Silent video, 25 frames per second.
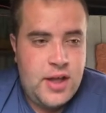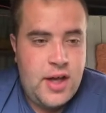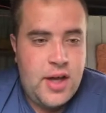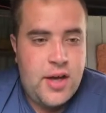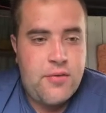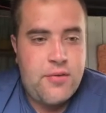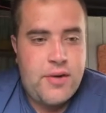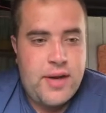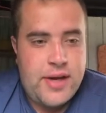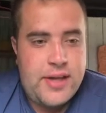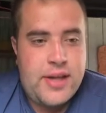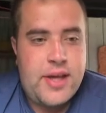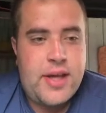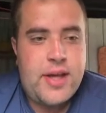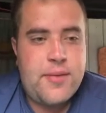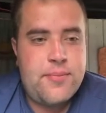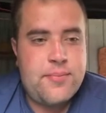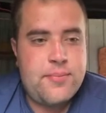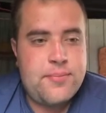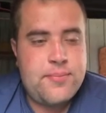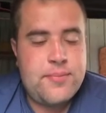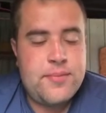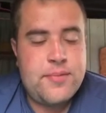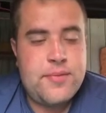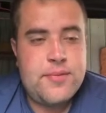I rate
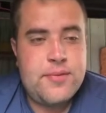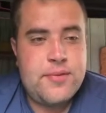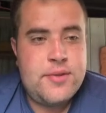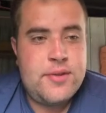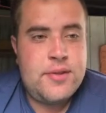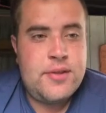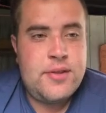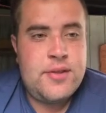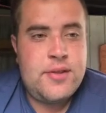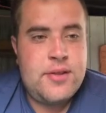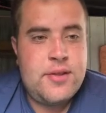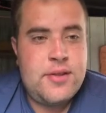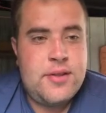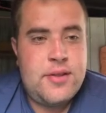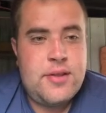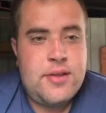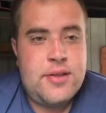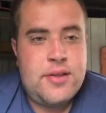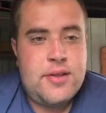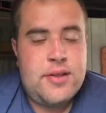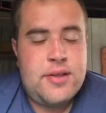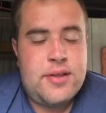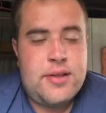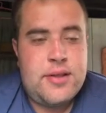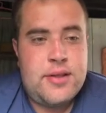him.
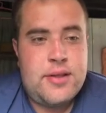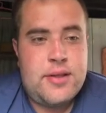It